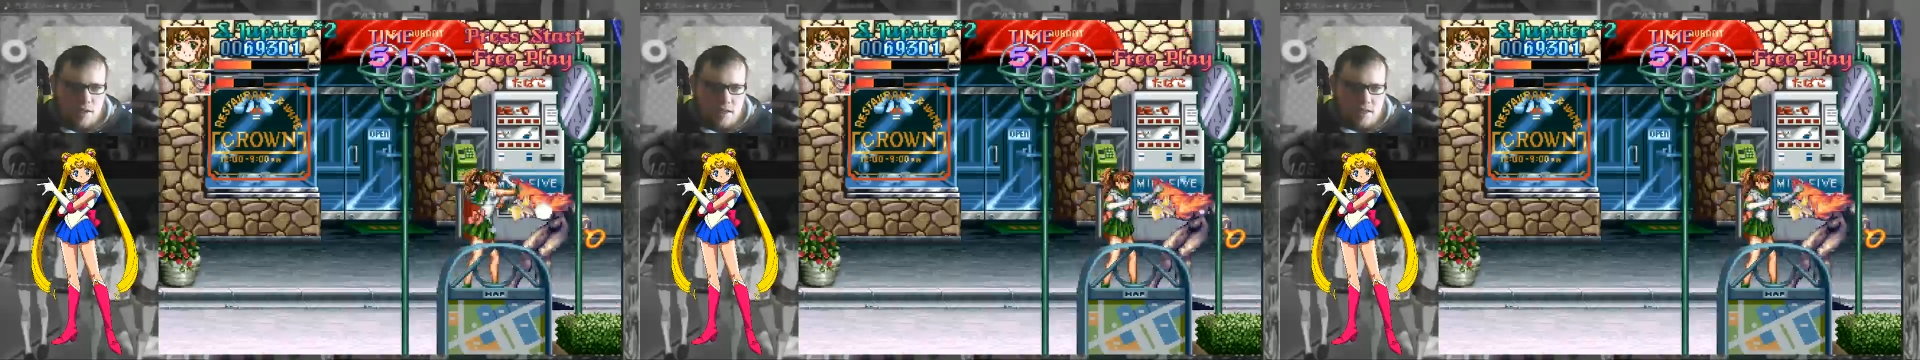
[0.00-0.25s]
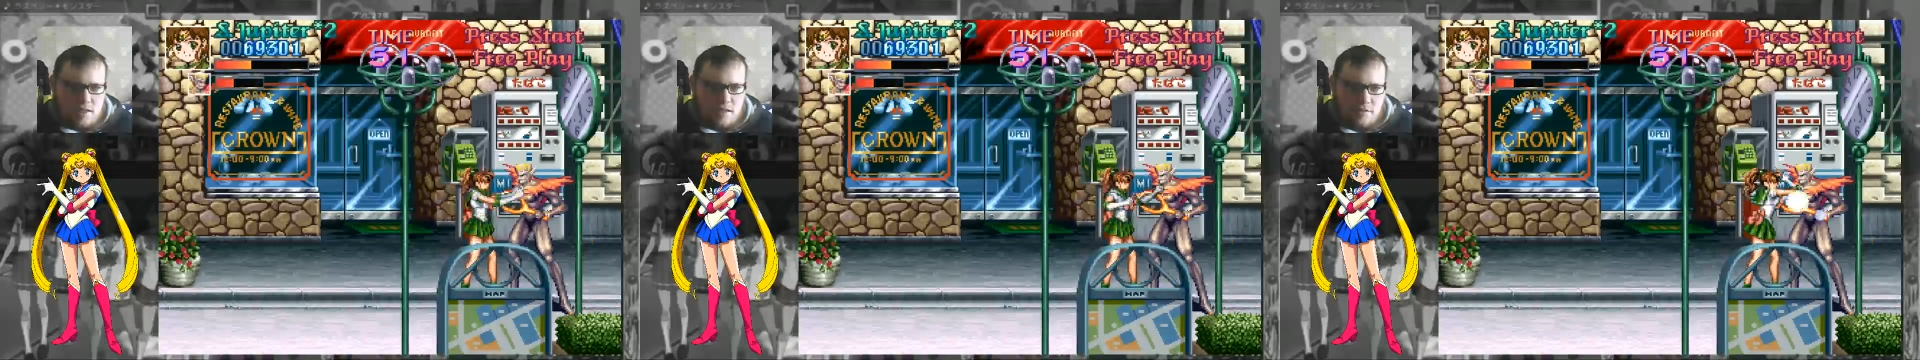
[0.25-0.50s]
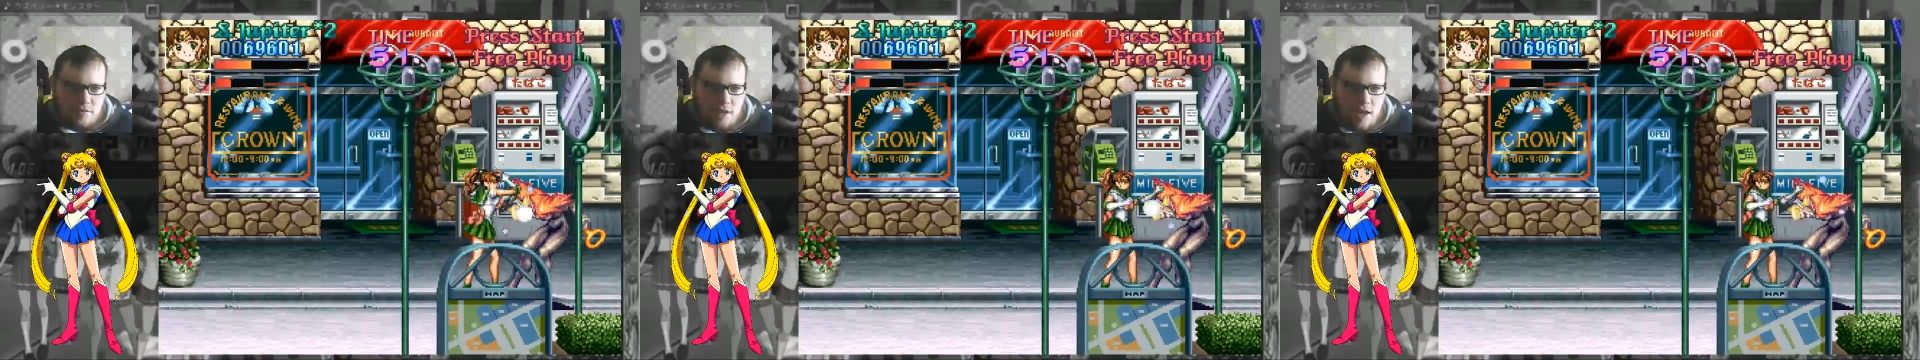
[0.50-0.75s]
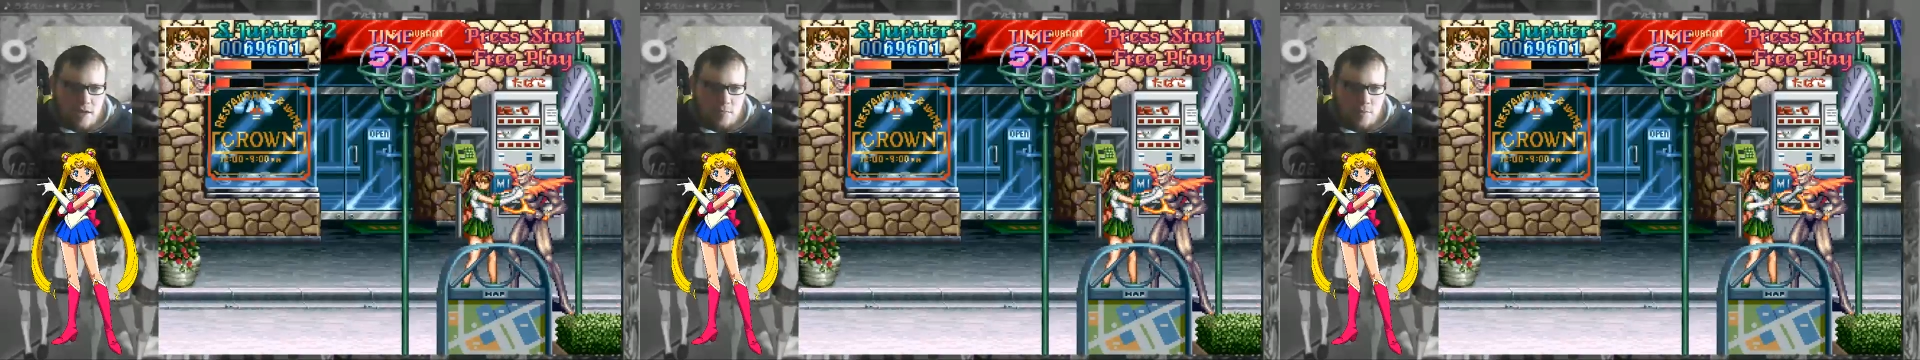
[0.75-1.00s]
listing for
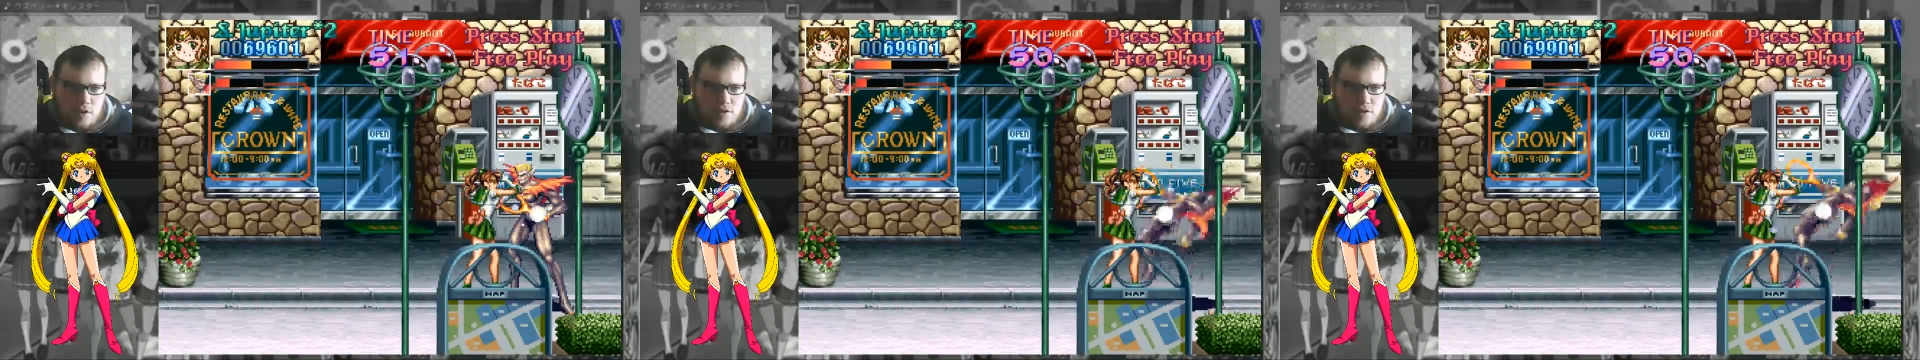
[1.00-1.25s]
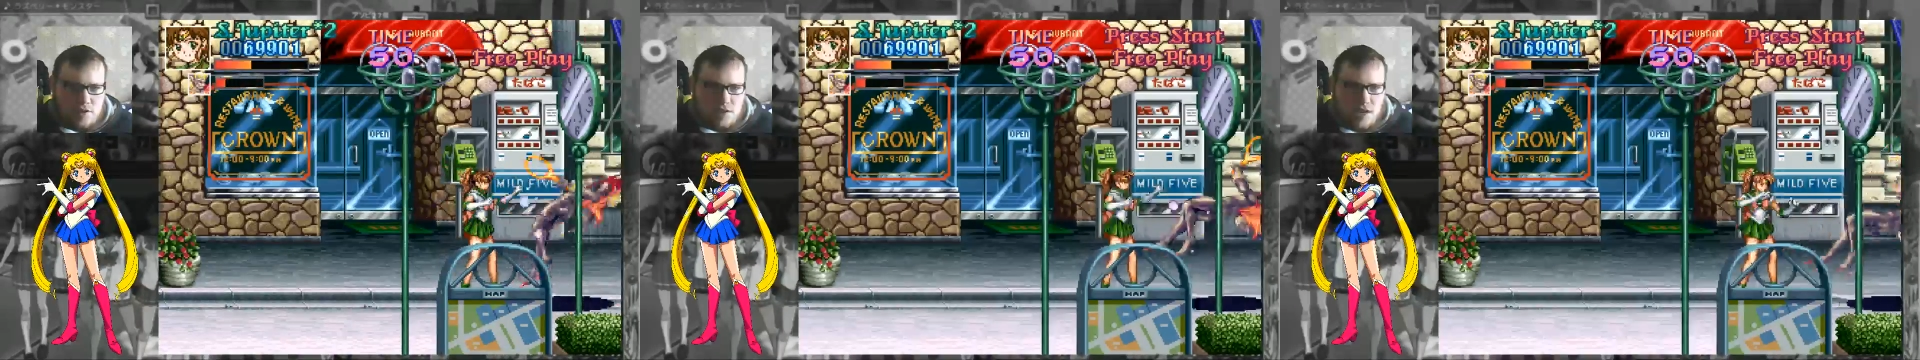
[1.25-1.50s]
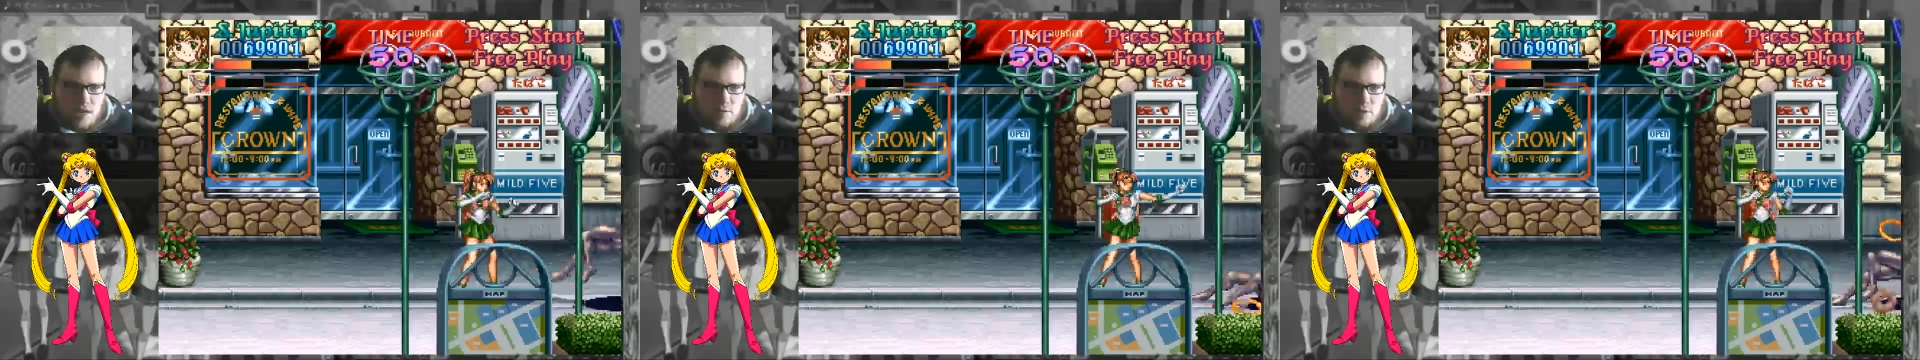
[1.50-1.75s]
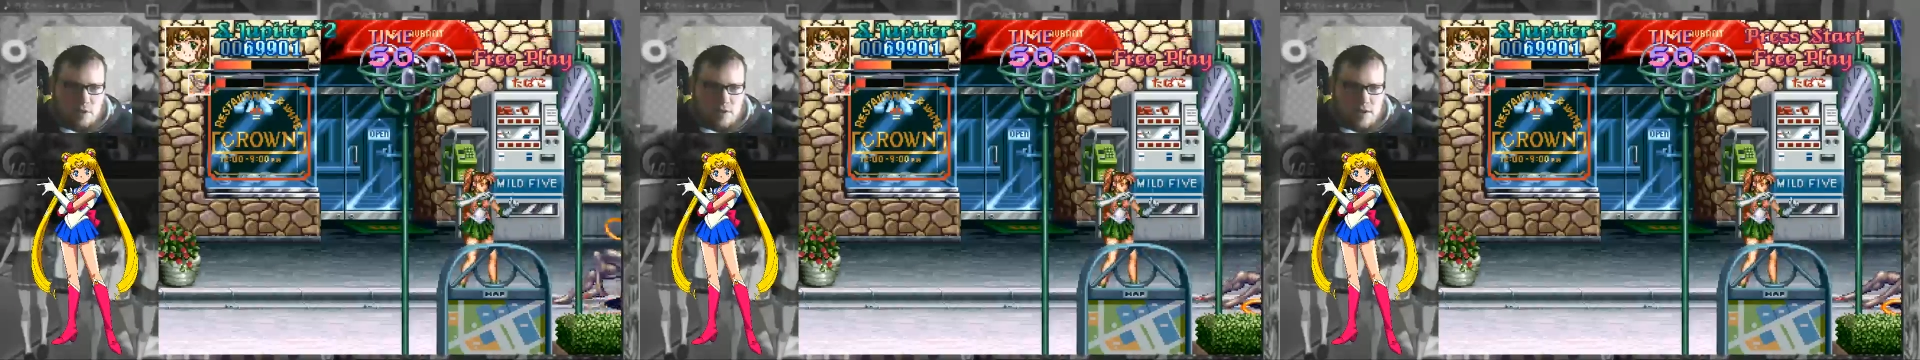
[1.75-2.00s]
like most of the Sailor
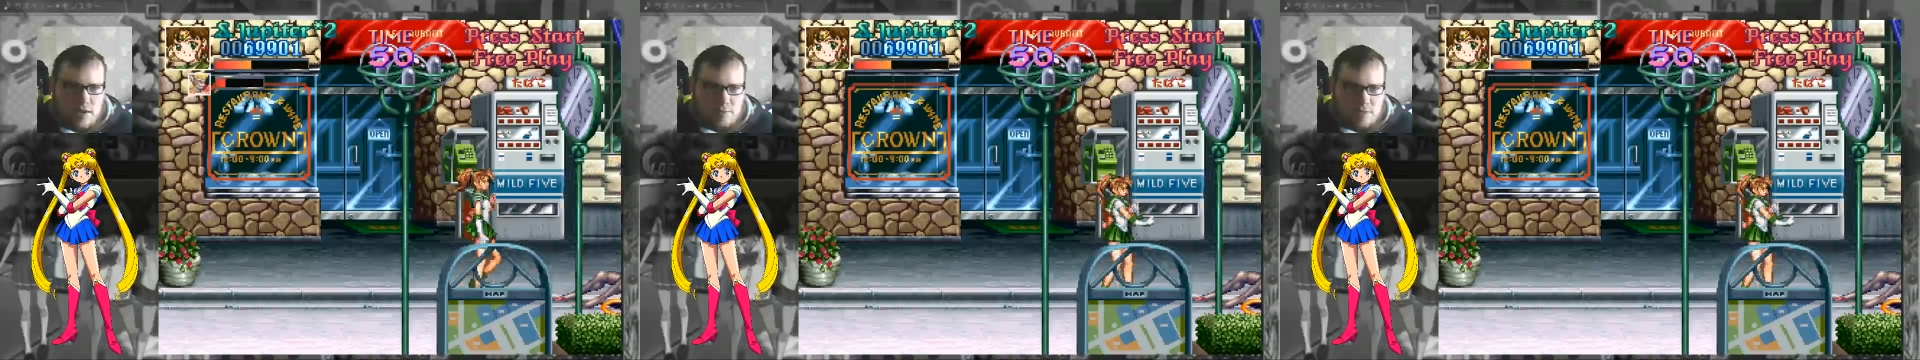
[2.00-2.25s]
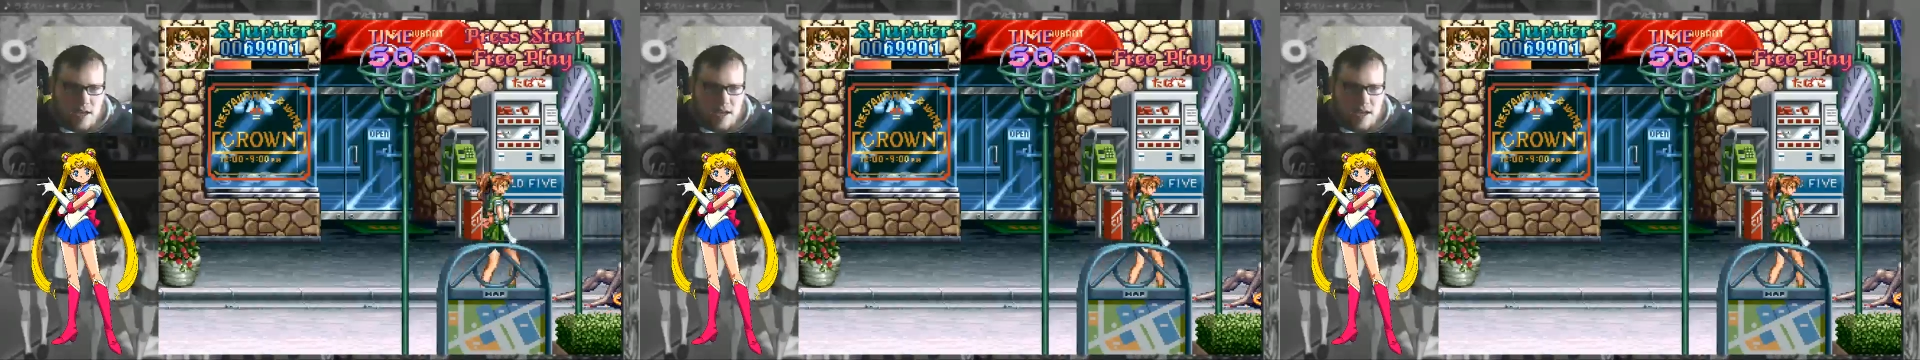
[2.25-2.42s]
Moon games.